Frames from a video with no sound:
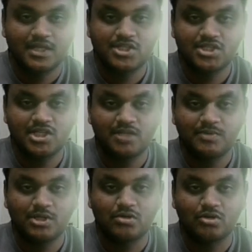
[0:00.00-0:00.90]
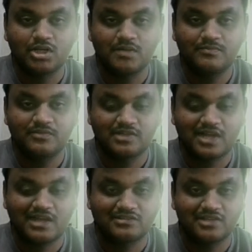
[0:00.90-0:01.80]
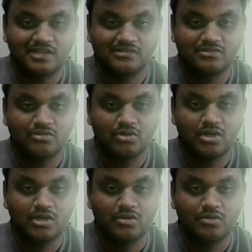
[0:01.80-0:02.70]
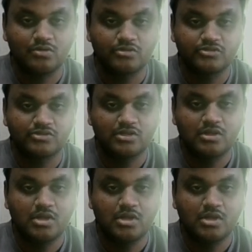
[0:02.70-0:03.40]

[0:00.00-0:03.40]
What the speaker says: http column slash slash localhost